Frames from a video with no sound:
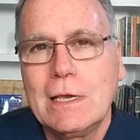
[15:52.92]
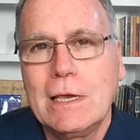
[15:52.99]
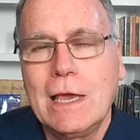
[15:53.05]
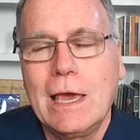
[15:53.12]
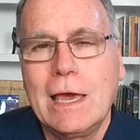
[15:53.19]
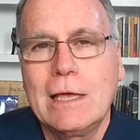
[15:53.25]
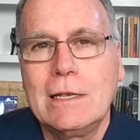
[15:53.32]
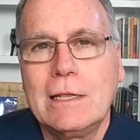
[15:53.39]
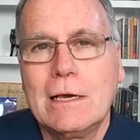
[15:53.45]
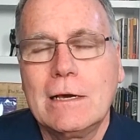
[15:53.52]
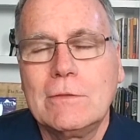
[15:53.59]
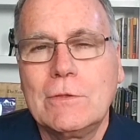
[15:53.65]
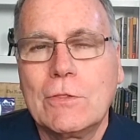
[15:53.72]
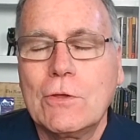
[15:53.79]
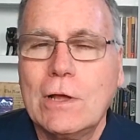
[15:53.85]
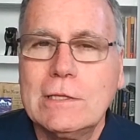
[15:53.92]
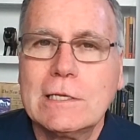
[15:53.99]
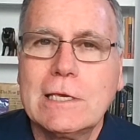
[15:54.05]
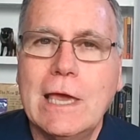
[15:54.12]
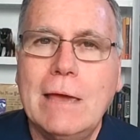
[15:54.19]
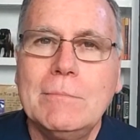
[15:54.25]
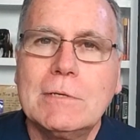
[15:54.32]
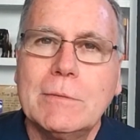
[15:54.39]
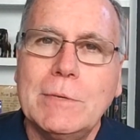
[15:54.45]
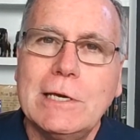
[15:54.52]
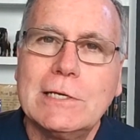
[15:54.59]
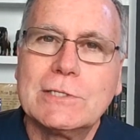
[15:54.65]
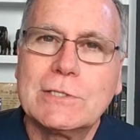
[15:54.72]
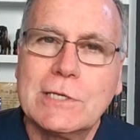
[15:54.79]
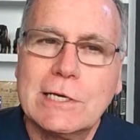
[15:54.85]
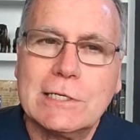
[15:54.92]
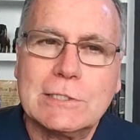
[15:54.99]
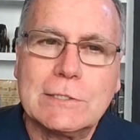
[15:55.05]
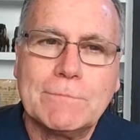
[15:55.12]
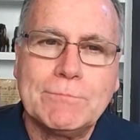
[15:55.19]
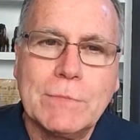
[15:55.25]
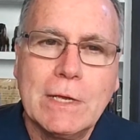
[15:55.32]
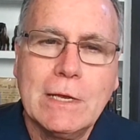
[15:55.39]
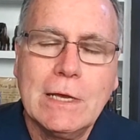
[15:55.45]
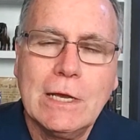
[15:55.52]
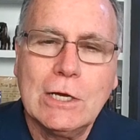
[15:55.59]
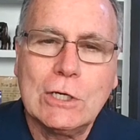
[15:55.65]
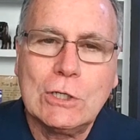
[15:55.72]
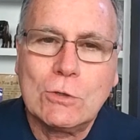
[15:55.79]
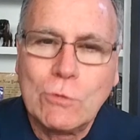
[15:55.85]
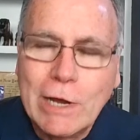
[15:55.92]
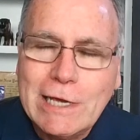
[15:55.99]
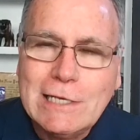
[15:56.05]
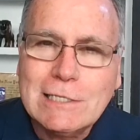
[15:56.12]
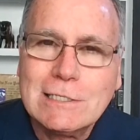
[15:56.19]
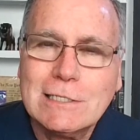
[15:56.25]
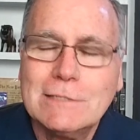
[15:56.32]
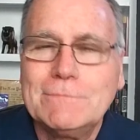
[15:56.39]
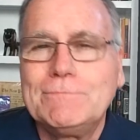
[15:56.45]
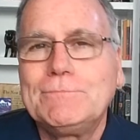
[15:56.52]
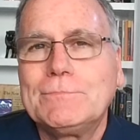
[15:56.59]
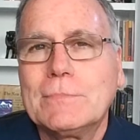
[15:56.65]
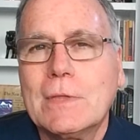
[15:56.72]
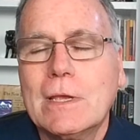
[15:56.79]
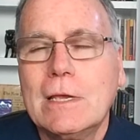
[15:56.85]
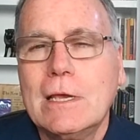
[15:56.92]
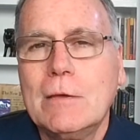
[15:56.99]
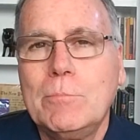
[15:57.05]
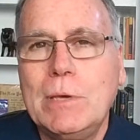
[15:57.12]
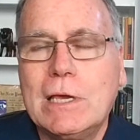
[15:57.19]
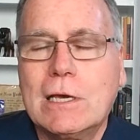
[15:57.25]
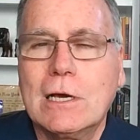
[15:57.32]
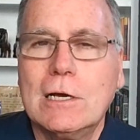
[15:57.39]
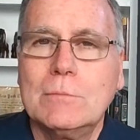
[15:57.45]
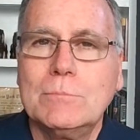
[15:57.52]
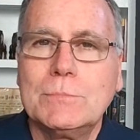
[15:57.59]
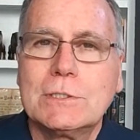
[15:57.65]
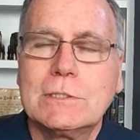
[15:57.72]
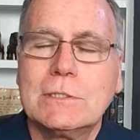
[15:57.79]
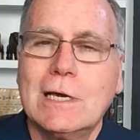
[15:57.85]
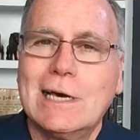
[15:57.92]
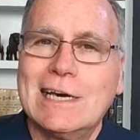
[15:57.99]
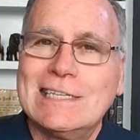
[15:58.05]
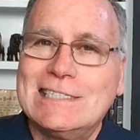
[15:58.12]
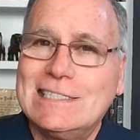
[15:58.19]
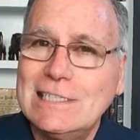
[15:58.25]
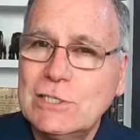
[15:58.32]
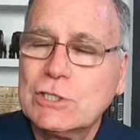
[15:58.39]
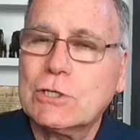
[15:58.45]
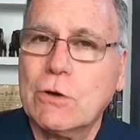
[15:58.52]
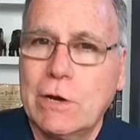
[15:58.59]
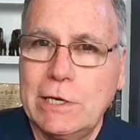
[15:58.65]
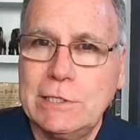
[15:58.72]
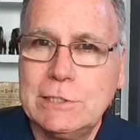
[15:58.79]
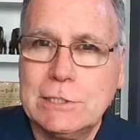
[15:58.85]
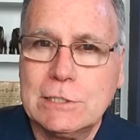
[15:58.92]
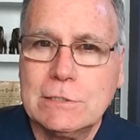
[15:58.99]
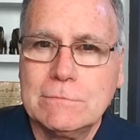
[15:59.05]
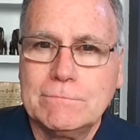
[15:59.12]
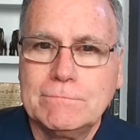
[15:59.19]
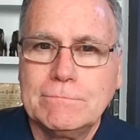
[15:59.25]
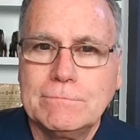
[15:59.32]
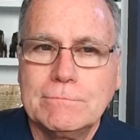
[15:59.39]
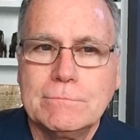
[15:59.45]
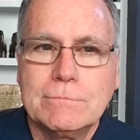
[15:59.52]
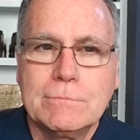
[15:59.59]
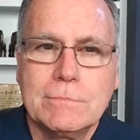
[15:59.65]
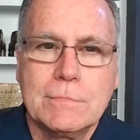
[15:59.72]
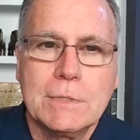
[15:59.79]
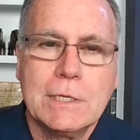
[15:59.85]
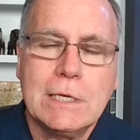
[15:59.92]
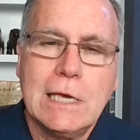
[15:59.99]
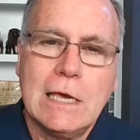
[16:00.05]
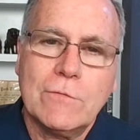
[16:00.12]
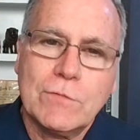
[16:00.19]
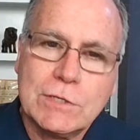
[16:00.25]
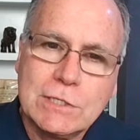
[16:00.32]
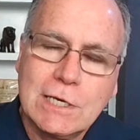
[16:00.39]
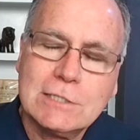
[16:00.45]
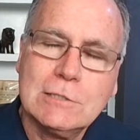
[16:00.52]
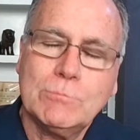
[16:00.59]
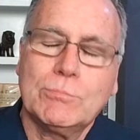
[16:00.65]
And the thought that came to me is this: grace becomes a disgrace if it doesn't